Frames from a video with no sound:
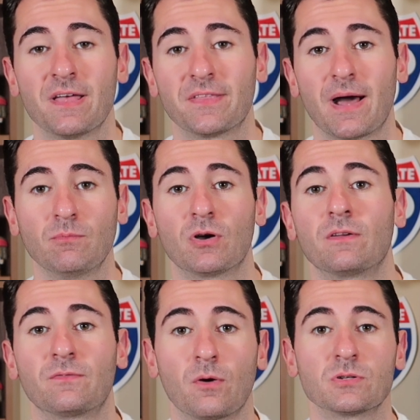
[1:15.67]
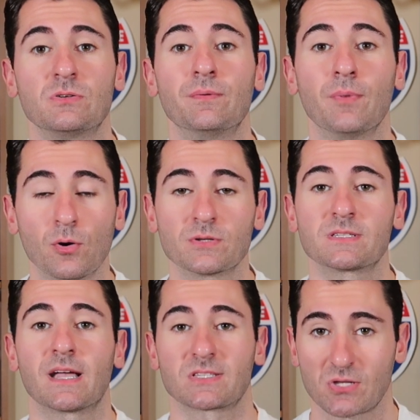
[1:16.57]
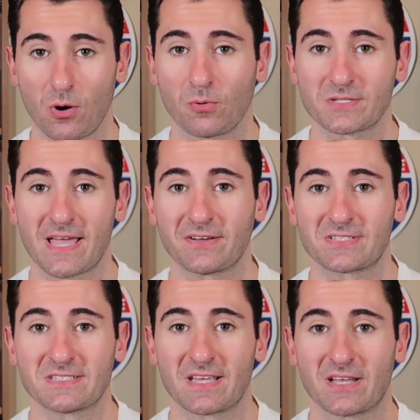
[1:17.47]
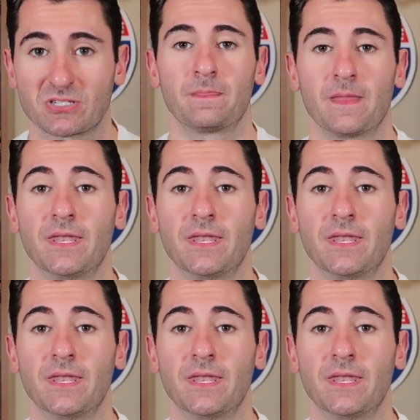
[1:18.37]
that I'm looking forward to the most at Star Wars Galaxy's Edge.